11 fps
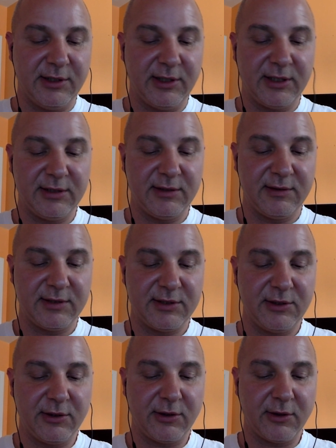You can
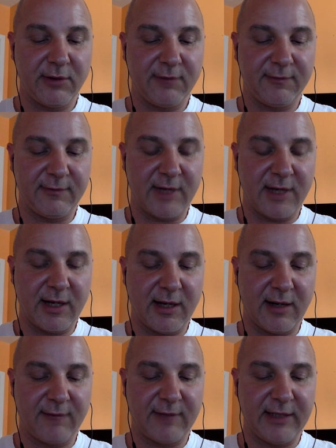see your current
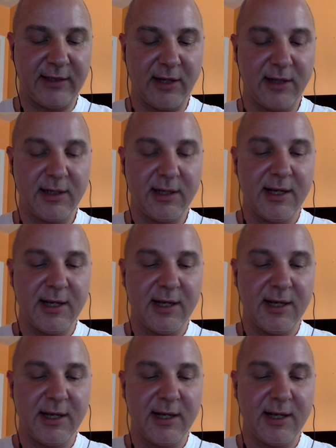flight log.